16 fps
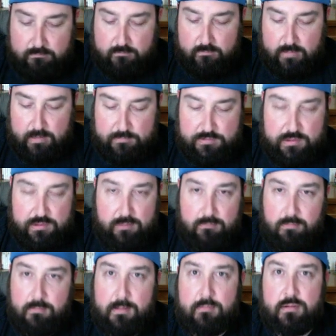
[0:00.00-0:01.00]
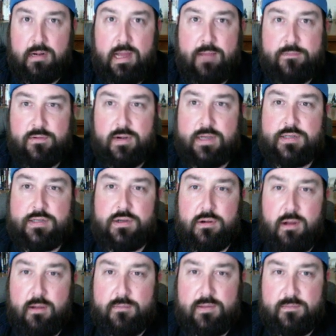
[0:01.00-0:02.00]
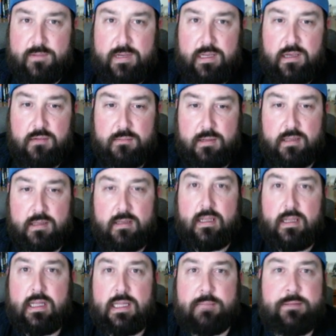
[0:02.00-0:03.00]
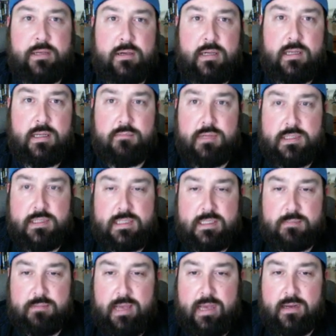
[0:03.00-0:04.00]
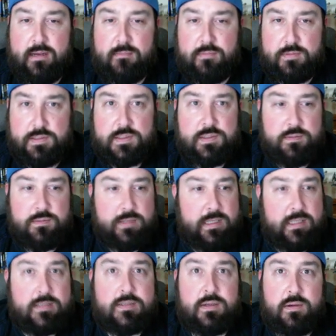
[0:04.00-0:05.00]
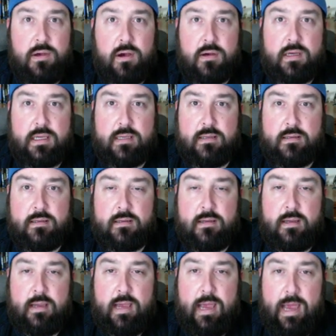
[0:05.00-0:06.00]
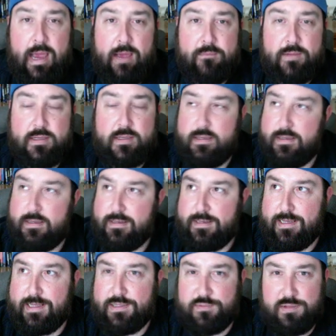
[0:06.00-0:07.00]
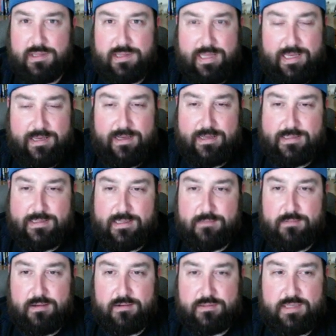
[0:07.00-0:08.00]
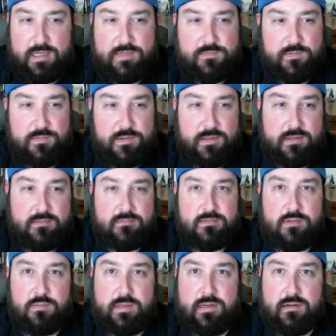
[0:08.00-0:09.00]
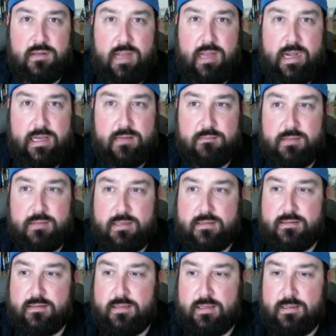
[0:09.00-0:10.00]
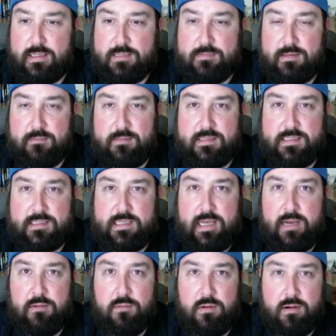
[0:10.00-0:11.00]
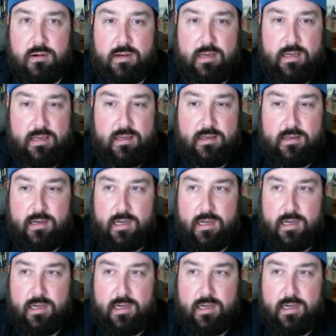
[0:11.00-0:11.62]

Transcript: I'm sure I'll remember it after I turn off the video, but let me go ahead and put this back up on the screen so y'all can have it. Again, it's really late, guys. I apologize for the, the weird lighting, but uh, it's been a busy day at work, and I